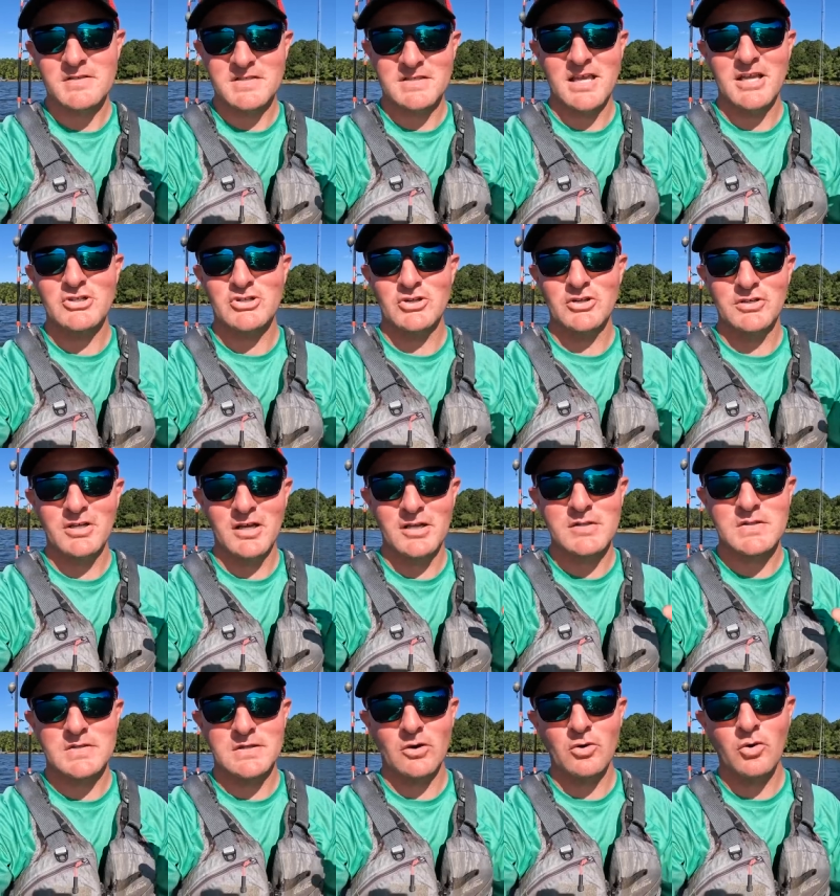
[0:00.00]
session
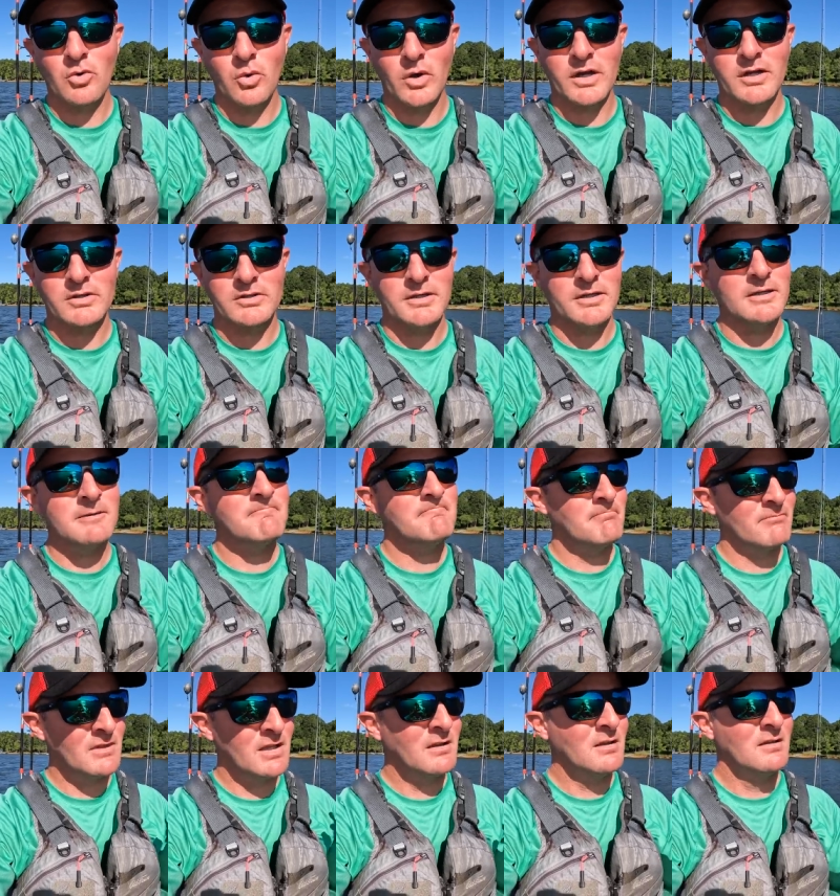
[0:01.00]
done so quickly,
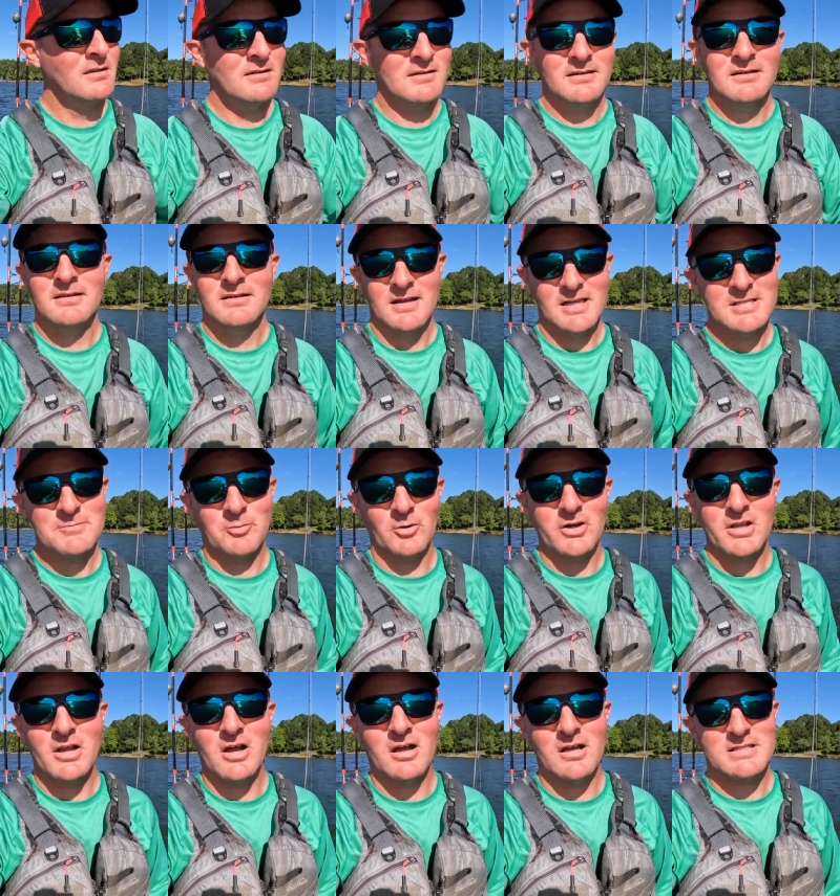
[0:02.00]
it's
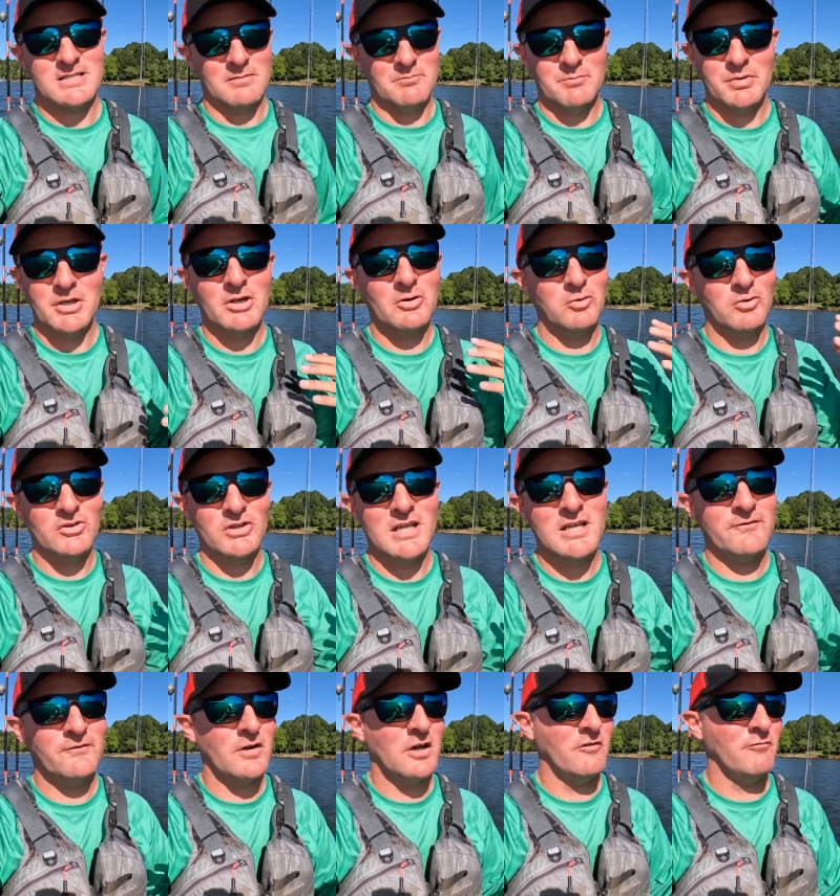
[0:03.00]
pretty awesome. Big
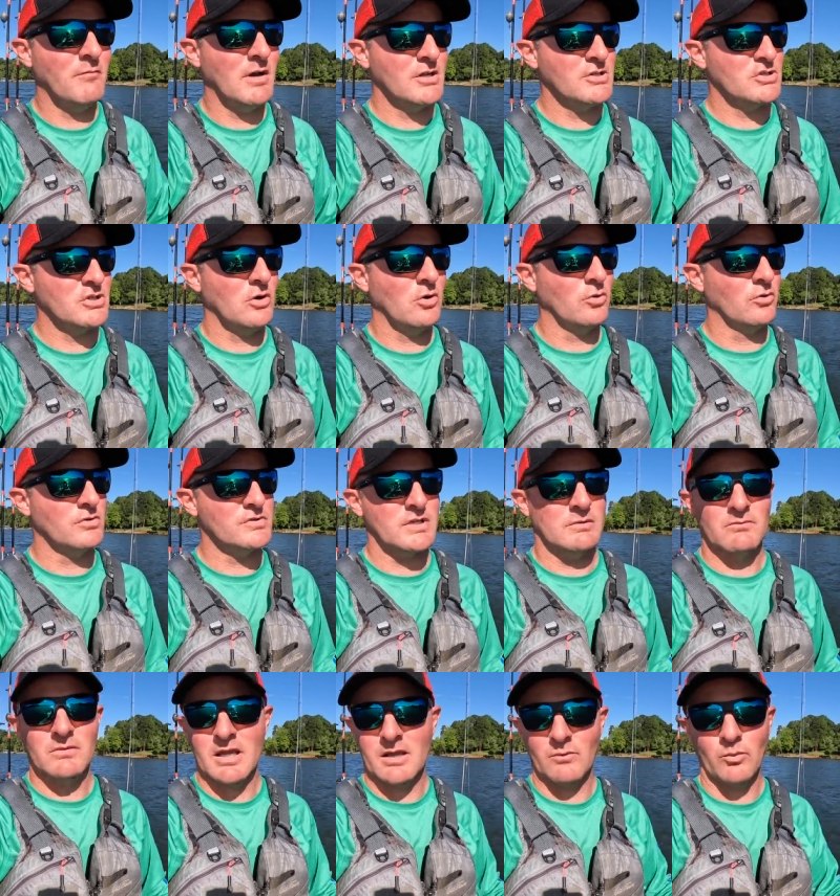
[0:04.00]
relief off my shoulders.
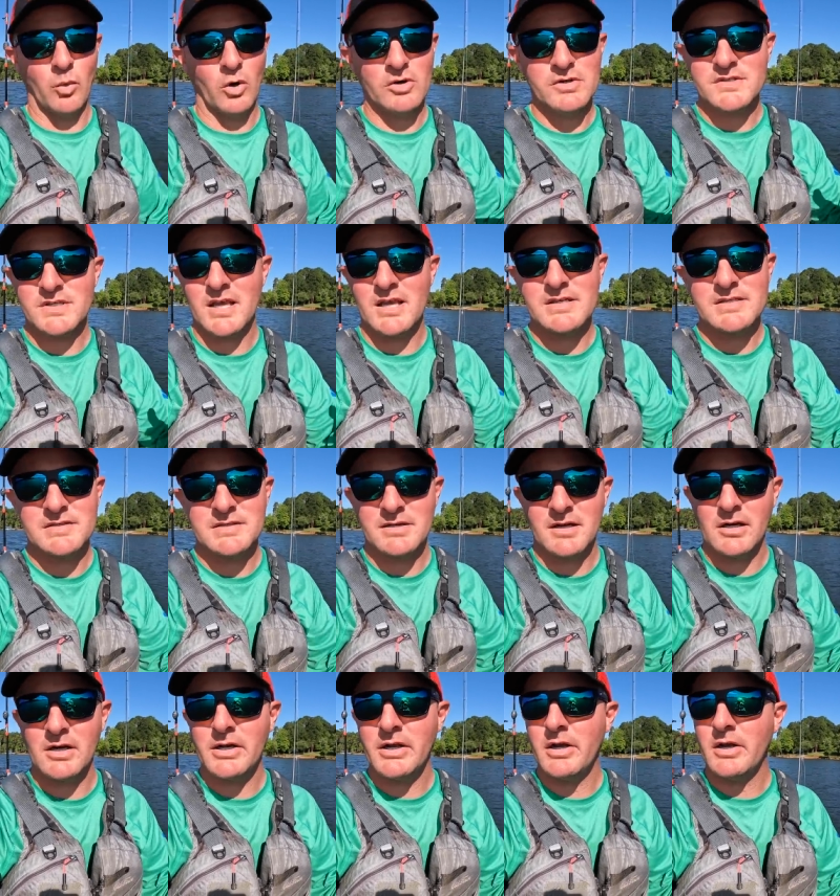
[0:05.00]
And, and worst case
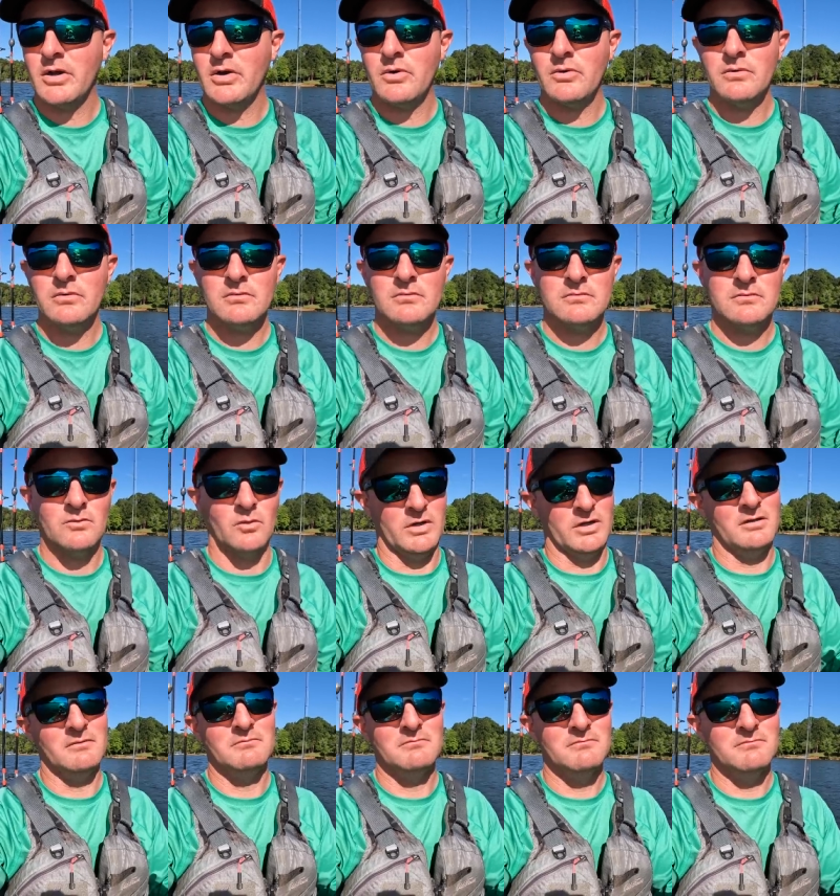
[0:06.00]
scenario,
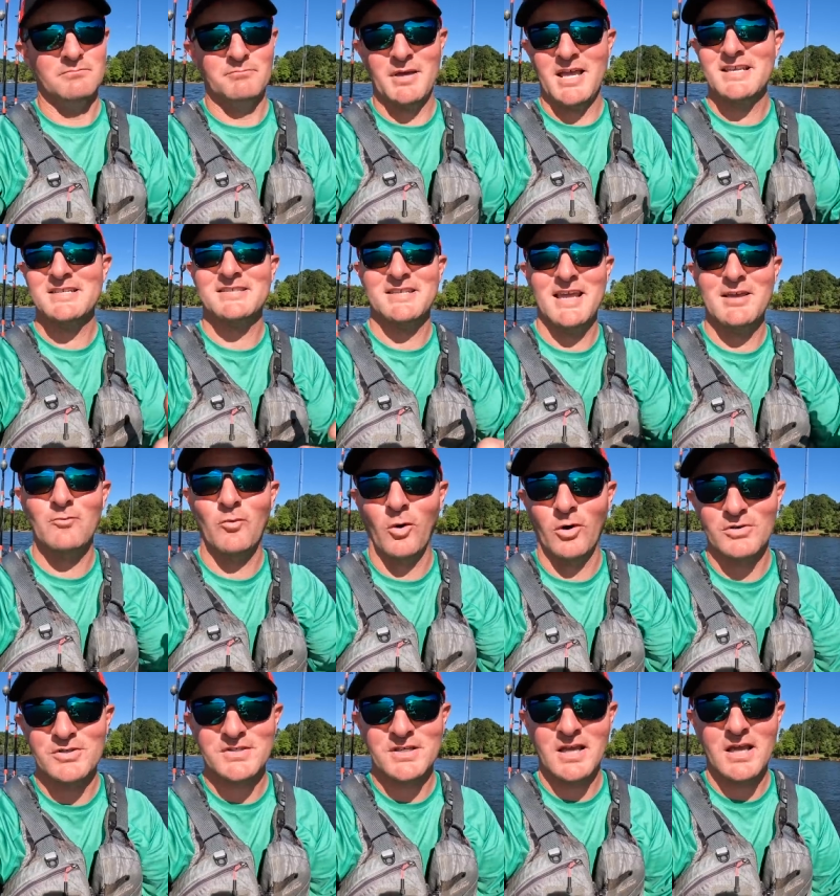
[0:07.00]
well, best and
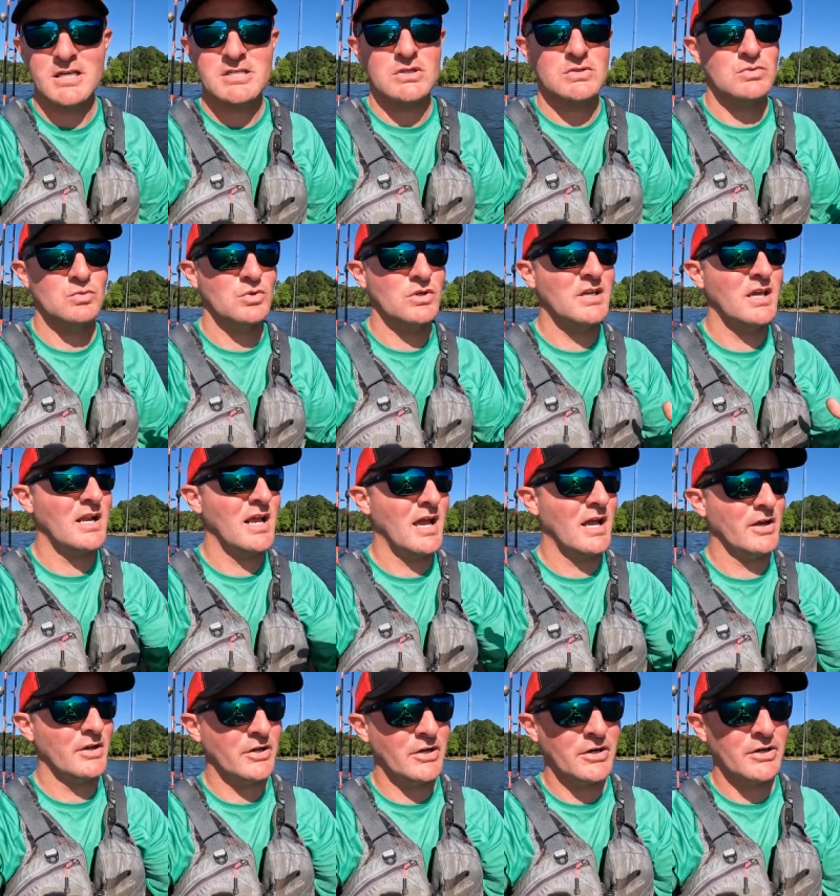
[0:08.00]
worst case is we get
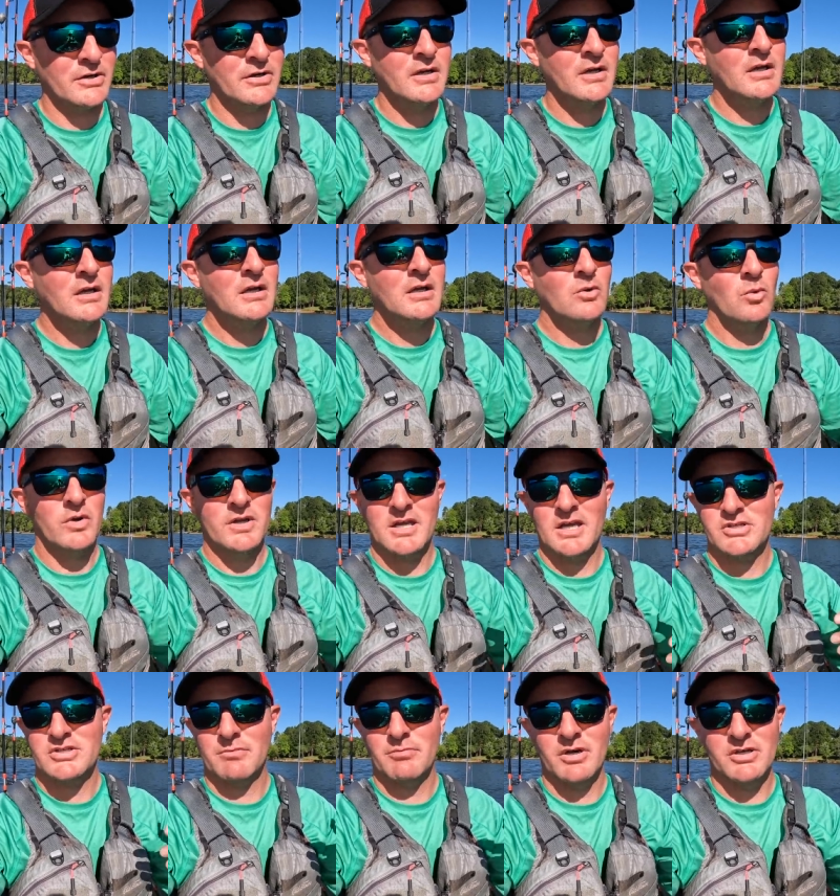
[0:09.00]
out here, we
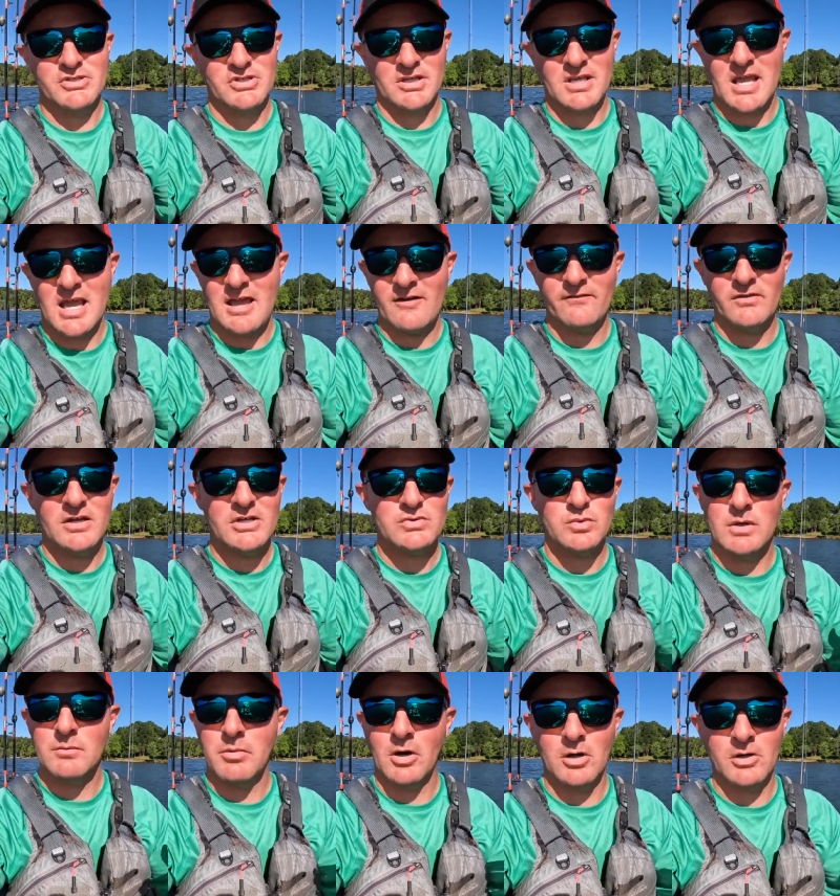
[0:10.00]
catch a bunch of catfish,
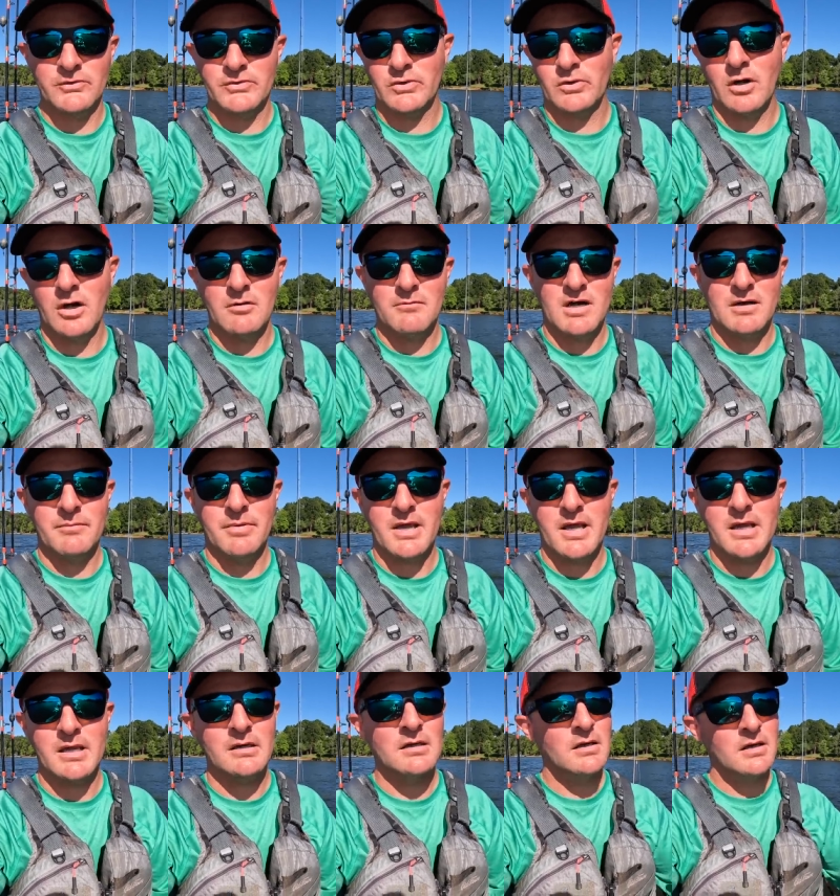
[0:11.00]
we burn through all my
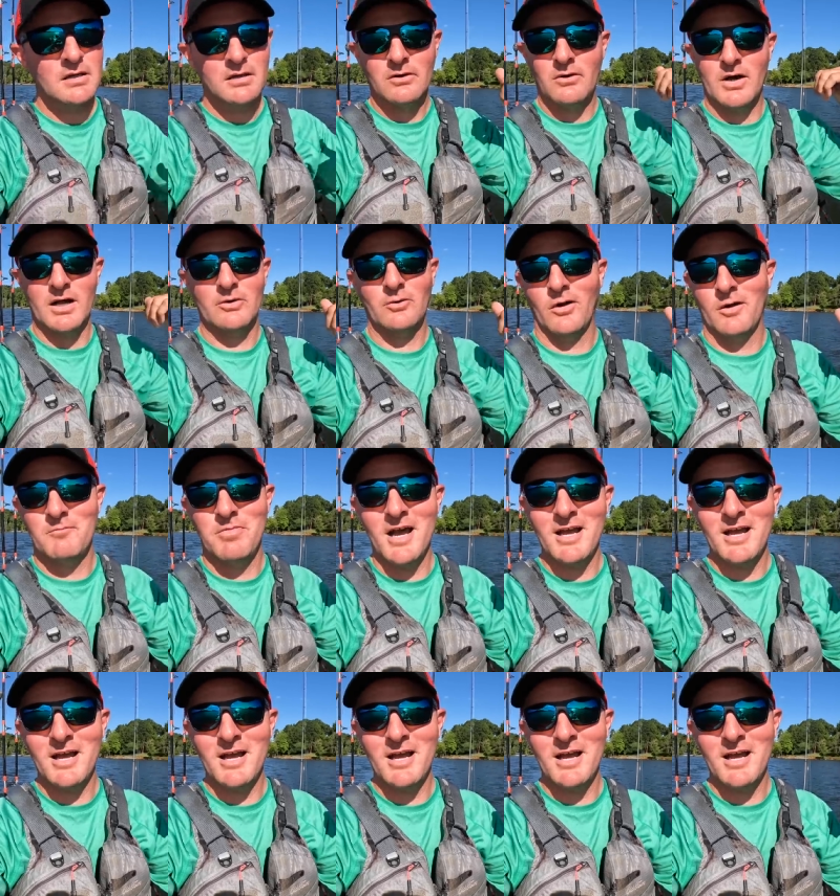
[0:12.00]
bait. Well, I can run